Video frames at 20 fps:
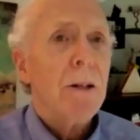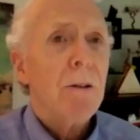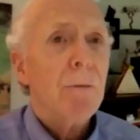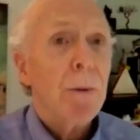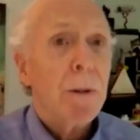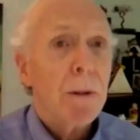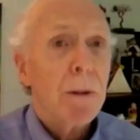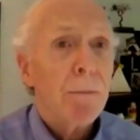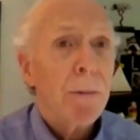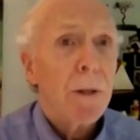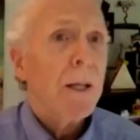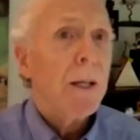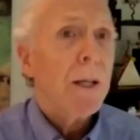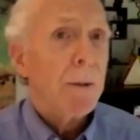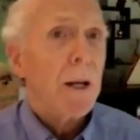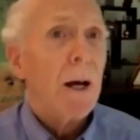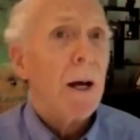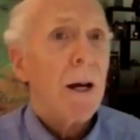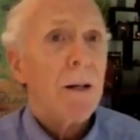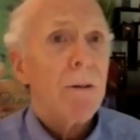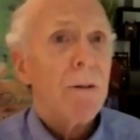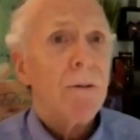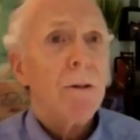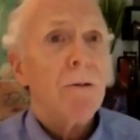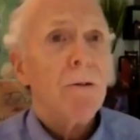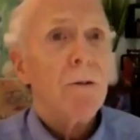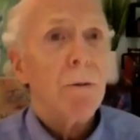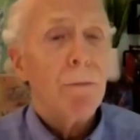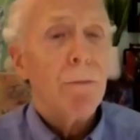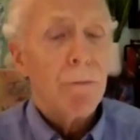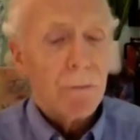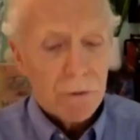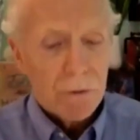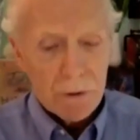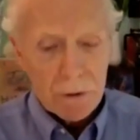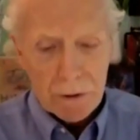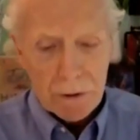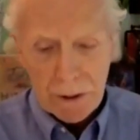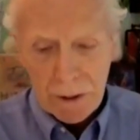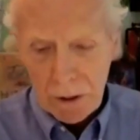And it's become demonized, as you
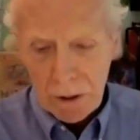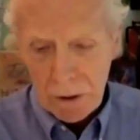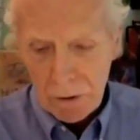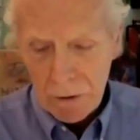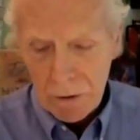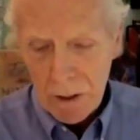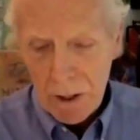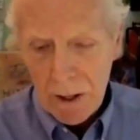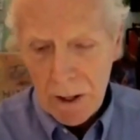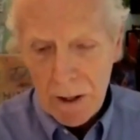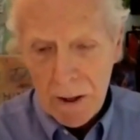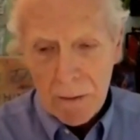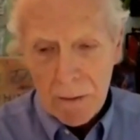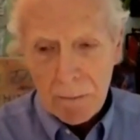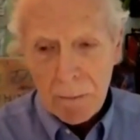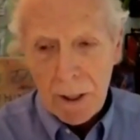certainly know.